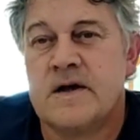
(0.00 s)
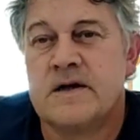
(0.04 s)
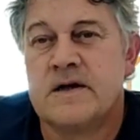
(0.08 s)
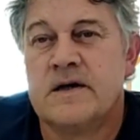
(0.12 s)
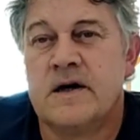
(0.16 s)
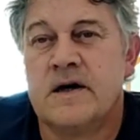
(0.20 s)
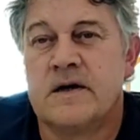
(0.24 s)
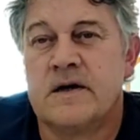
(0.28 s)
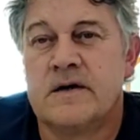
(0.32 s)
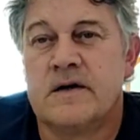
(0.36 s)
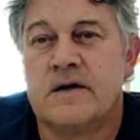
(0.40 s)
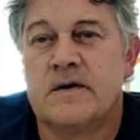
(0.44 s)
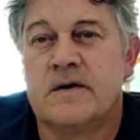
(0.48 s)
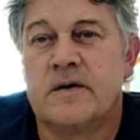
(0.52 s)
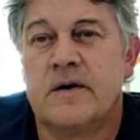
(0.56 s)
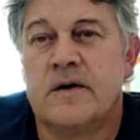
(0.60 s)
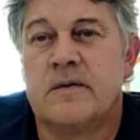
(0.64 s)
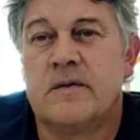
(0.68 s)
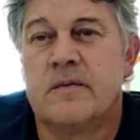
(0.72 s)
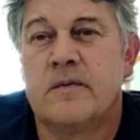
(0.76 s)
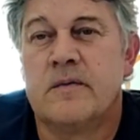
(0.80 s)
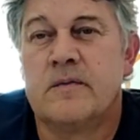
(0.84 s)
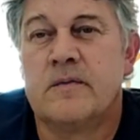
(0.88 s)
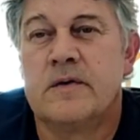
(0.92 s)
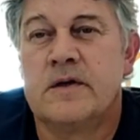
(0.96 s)
Yeah.
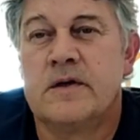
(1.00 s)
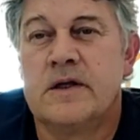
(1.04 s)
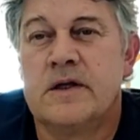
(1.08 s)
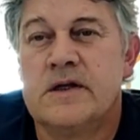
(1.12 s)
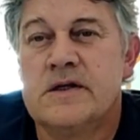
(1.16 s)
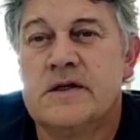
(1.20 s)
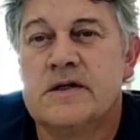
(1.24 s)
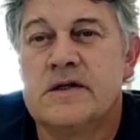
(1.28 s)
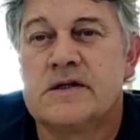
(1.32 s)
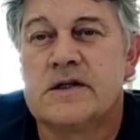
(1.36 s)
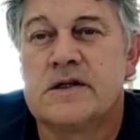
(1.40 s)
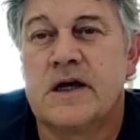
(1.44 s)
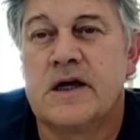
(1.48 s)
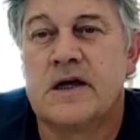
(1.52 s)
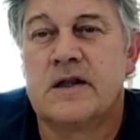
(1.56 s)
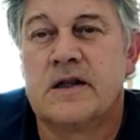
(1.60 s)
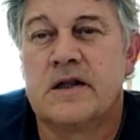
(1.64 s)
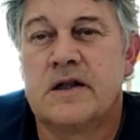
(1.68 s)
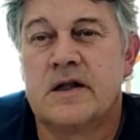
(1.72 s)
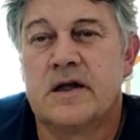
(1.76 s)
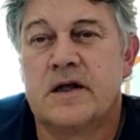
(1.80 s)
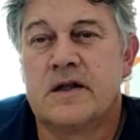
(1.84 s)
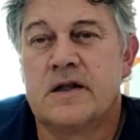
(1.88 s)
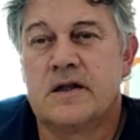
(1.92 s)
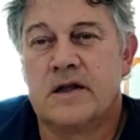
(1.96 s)
We didn't stay
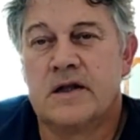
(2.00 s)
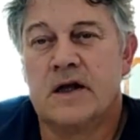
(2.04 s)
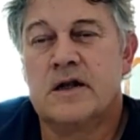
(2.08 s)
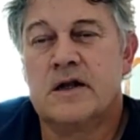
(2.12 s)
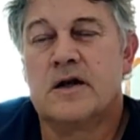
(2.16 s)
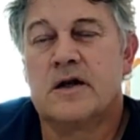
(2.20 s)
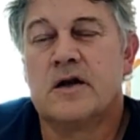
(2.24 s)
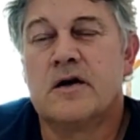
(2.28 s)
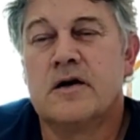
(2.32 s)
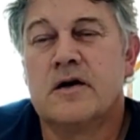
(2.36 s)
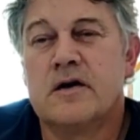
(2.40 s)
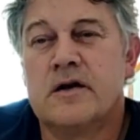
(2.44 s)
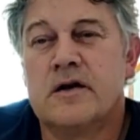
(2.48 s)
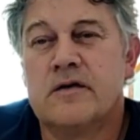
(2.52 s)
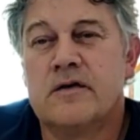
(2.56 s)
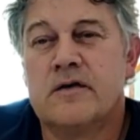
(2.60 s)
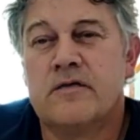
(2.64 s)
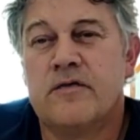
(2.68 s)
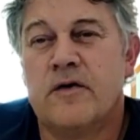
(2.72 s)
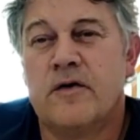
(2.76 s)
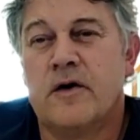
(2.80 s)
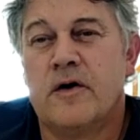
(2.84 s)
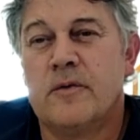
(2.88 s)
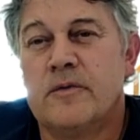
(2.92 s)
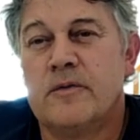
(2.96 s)
that long on a
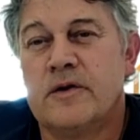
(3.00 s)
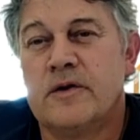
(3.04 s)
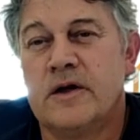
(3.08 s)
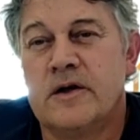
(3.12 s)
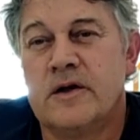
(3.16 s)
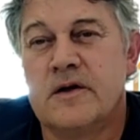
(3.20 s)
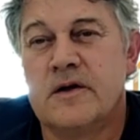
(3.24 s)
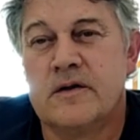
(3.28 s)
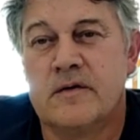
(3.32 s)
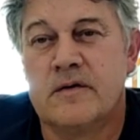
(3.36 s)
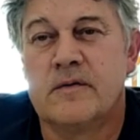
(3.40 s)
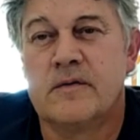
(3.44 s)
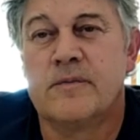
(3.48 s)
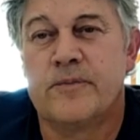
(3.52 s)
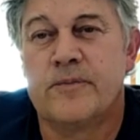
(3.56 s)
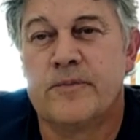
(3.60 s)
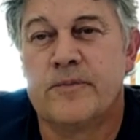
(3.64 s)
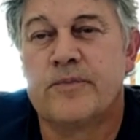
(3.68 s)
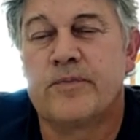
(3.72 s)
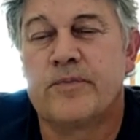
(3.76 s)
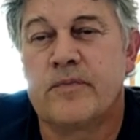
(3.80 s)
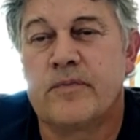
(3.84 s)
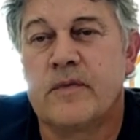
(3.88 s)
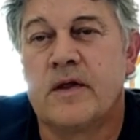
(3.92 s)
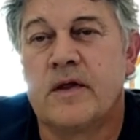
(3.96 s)
farm. Then
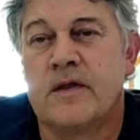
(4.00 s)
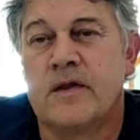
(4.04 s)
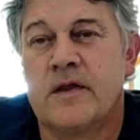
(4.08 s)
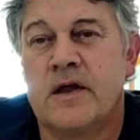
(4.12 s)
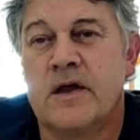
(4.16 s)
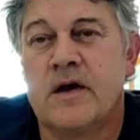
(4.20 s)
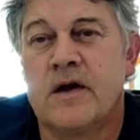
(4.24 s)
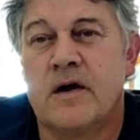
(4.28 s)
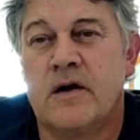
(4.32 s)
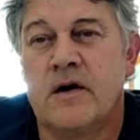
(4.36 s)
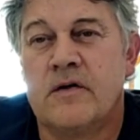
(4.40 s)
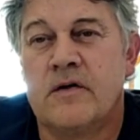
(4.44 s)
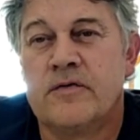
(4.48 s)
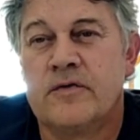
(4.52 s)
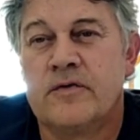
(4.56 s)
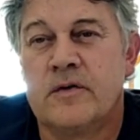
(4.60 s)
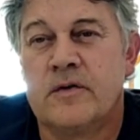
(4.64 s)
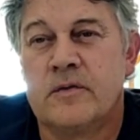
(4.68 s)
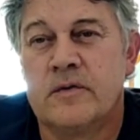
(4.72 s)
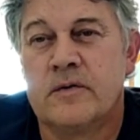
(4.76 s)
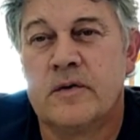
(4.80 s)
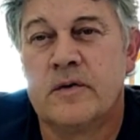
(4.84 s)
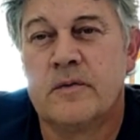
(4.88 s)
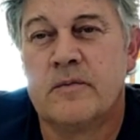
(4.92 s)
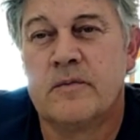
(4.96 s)

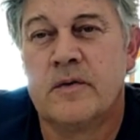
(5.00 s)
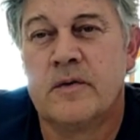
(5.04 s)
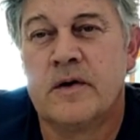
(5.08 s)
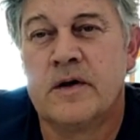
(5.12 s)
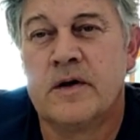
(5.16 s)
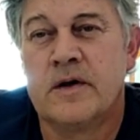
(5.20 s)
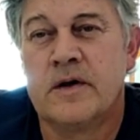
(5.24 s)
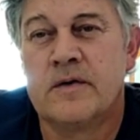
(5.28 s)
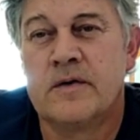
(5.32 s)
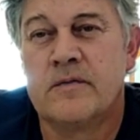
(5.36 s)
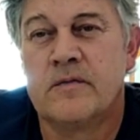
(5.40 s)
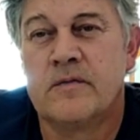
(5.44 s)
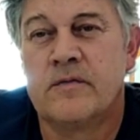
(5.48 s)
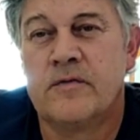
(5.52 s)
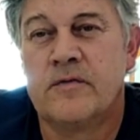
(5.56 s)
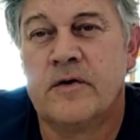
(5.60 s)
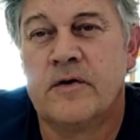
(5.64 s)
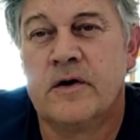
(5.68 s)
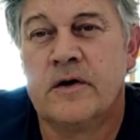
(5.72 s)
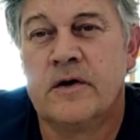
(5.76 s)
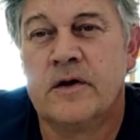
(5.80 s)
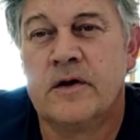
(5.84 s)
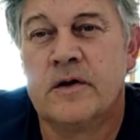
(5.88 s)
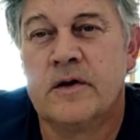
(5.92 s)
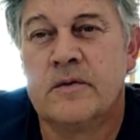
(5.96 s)
thereafter, my
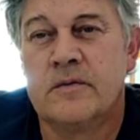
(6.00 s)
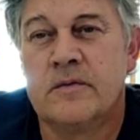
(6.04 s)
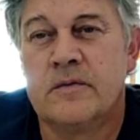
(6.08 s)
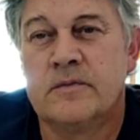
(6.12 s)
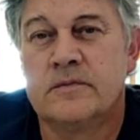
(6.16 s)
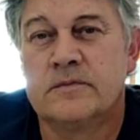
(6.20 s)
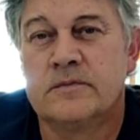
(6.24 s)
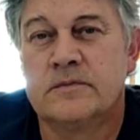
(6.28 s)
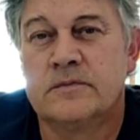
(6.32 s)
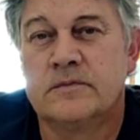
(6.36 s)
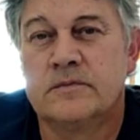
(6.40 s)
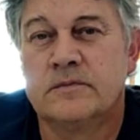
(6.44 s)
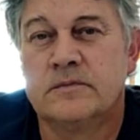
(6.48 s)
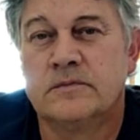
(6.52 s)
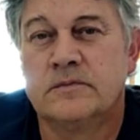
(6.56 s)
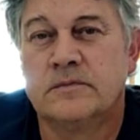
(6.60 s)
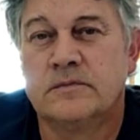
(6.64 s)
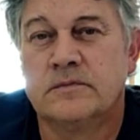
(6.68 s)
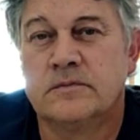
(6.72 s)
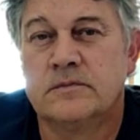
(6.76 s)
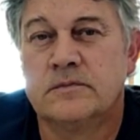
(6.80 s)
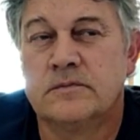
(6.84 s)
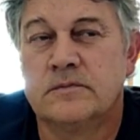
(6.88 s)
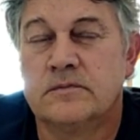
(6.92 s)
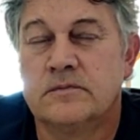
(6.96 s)
father,
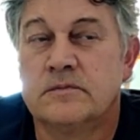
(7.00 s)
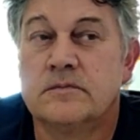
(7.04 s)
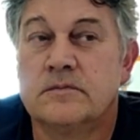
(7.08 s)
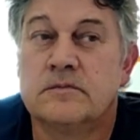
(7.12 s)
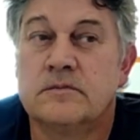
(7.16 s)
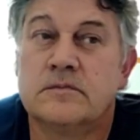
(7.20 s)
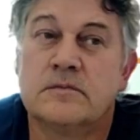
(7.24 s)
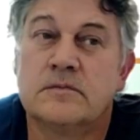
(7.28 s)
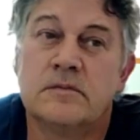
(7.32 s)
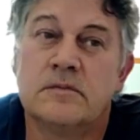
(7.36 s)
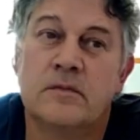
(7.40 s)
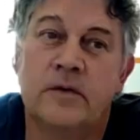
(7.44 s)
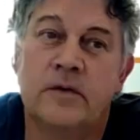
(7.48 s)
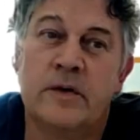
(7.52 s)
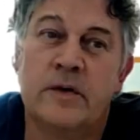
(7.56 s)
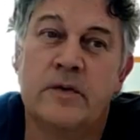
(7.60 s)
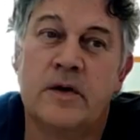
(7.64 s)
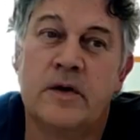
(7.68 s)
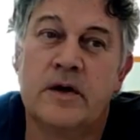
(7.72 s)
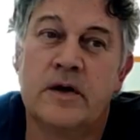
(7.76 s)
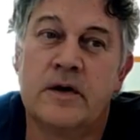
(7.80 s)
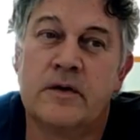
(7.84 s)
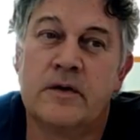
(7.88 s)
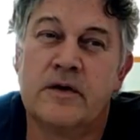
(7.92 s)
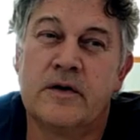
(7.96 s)
we
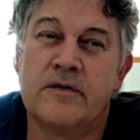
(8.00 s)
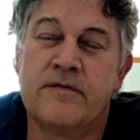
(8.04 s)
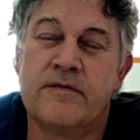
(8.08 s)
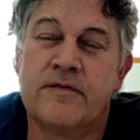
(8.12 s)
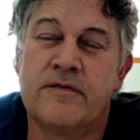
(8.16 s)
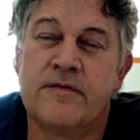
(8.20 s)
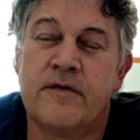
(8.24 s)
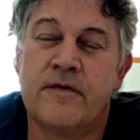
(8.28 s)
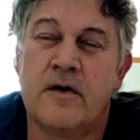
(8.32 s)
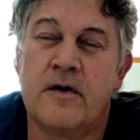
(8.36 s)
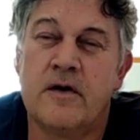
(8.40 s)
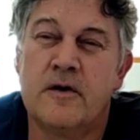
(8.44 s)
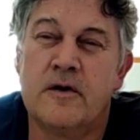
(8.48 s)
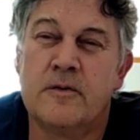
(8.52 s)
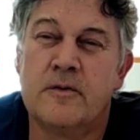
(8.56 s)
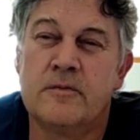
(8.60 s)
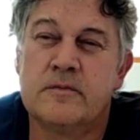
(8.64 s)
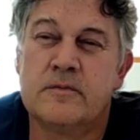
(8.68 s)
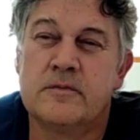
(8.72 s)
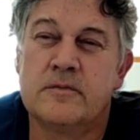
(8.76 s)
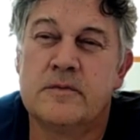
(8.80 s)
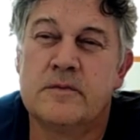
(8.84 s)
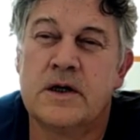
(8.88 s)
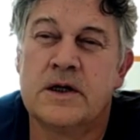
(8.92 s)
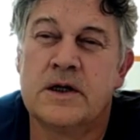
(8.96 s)
were on a
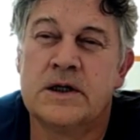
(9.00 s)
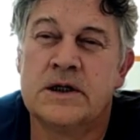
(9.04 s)
farm